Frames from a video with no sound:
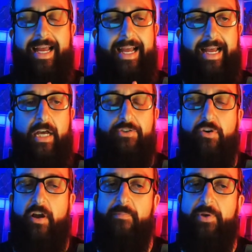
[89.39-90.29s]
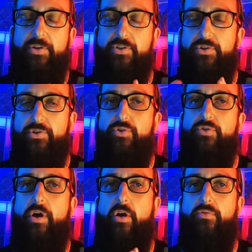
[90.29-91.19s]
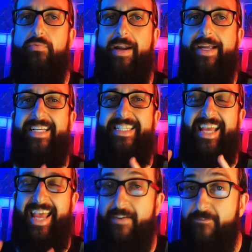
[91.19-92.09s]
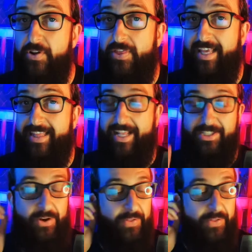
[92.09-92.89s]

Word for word: hard drive because you could erase everything that's on